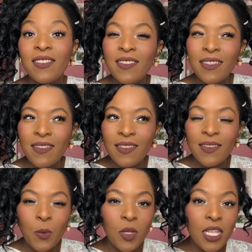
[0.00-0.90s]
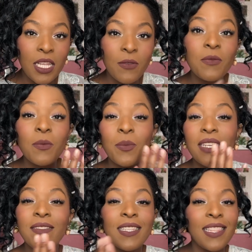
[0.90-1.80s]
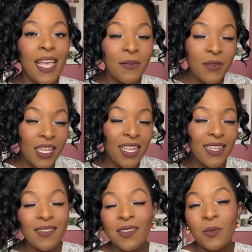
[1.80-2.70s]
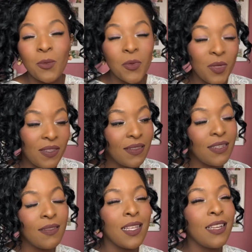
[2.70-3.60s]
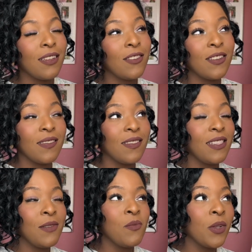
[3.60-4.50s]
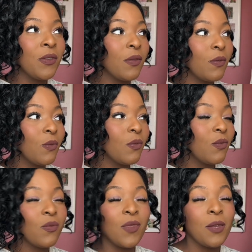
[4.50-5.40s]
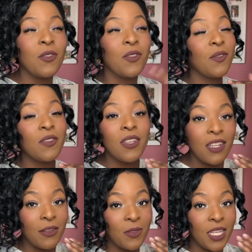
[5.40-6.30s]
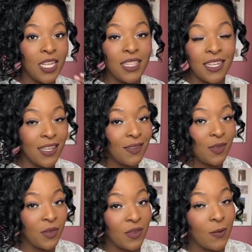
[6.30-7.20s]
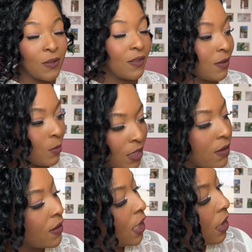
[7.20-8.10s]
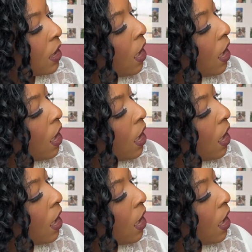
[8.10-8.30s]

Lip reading: sisters, I believe, based in Latvia. It's a small business. They are just they were just so lovely. Their customer service is amazing,